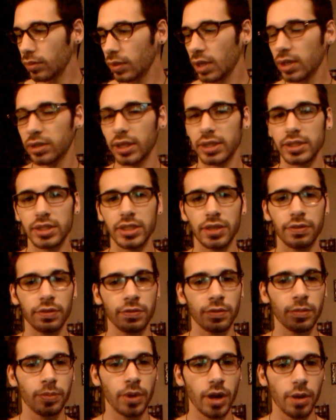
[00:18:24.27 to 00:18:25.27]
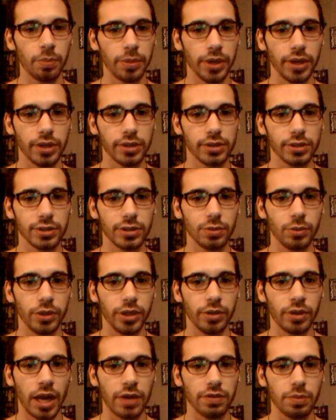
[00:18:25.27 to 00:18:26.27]
That's different from poppets. When you
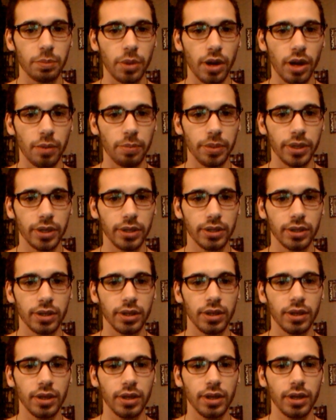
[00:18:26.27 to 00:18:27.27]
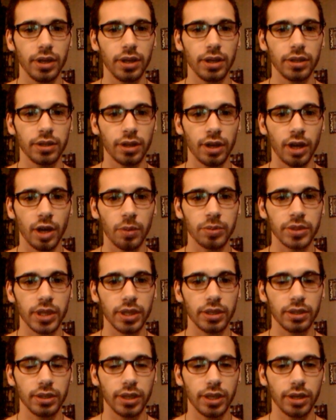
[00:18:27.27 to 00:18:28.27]
have a poppet, the
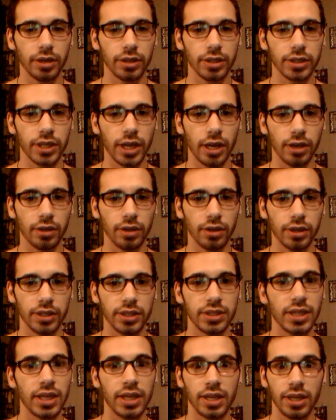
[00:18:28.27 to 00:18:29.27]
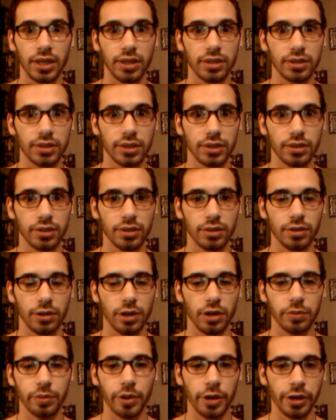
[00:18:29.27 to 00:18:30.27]
object link or the tag lock is in it or
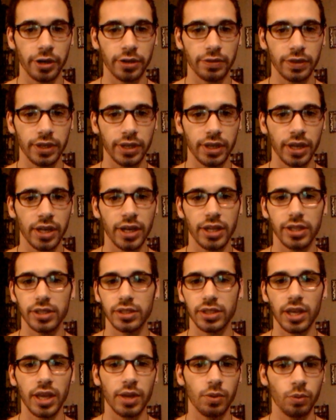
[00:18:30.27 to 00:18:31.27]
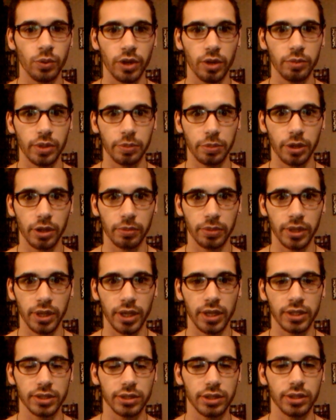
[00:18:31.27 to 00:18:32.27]
part of it, and it will be permanent
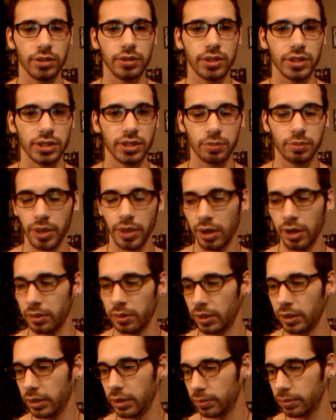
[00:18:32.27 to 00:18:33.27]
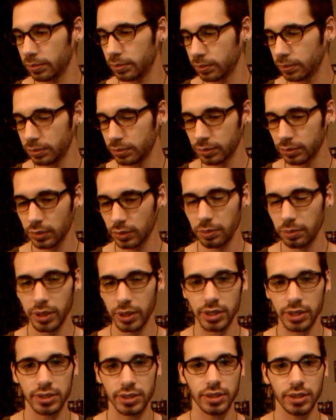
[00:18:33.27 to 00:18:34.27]
until you disempower it,
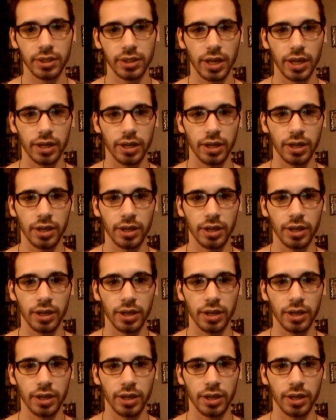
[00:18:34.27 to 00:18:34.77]
because that